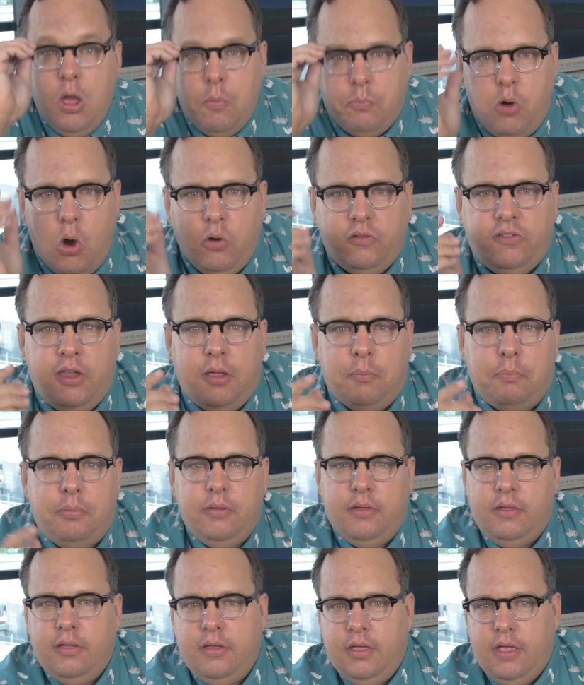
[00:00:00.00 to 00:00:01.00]
Pro tip,
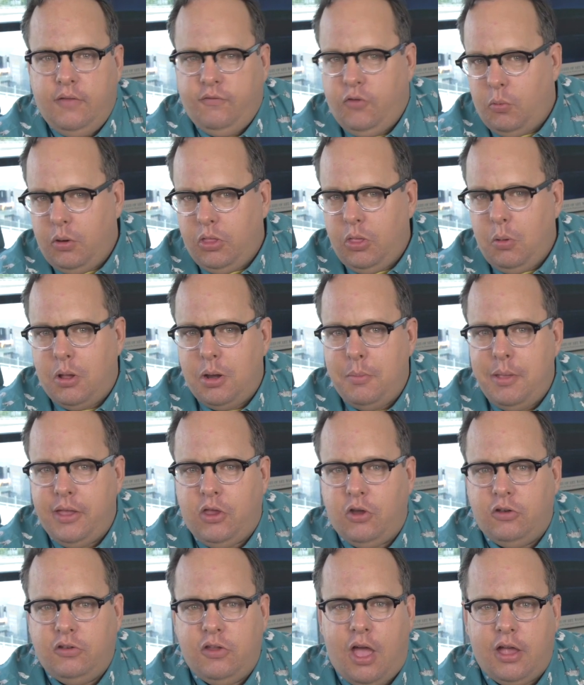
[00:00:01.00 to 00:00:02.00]
if you really want to
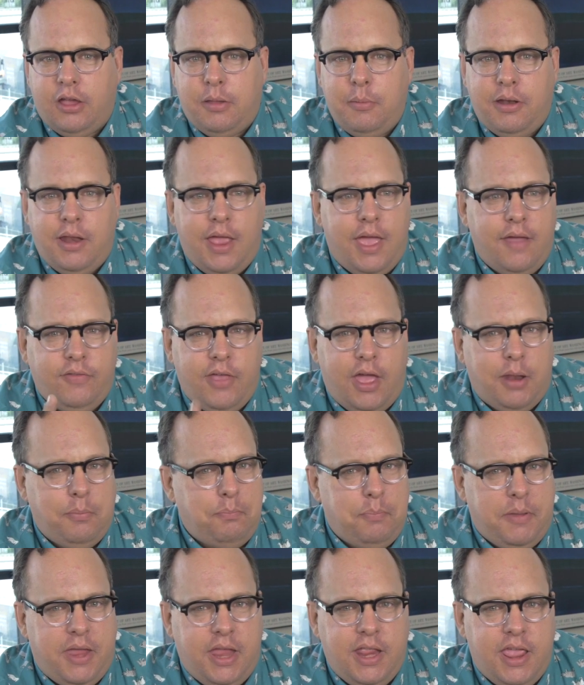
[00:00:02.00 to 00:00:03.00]
make your document have that
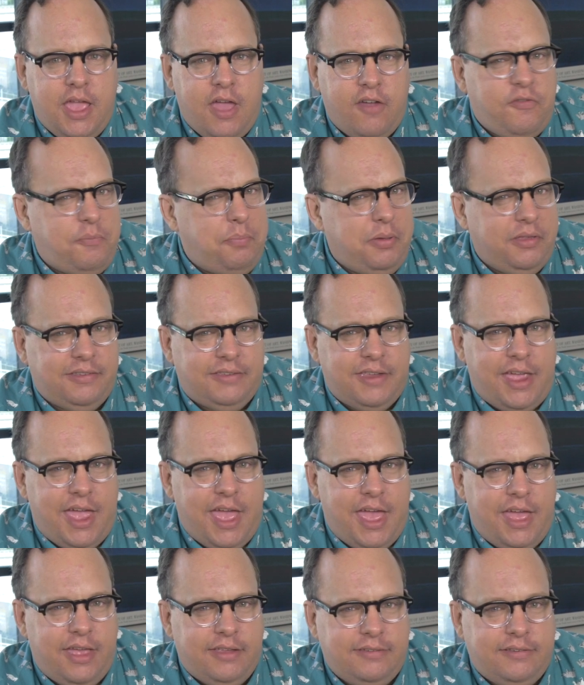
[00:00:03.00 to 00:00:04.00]
PDF
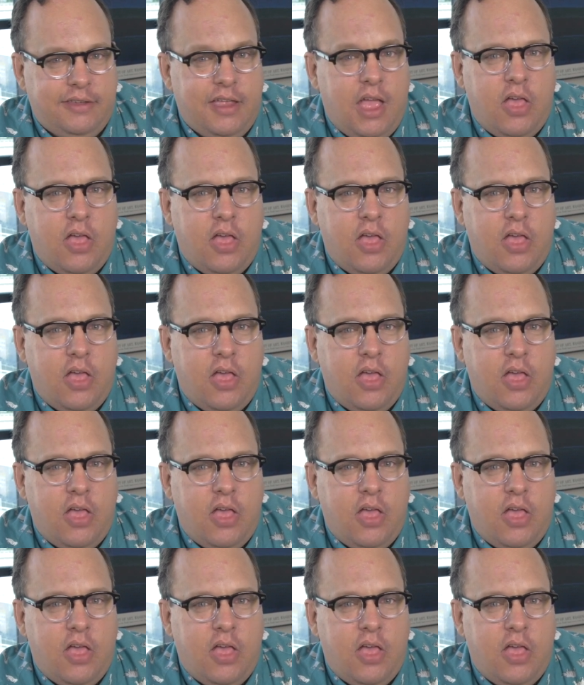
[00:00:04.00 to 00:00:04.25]
pizzazz,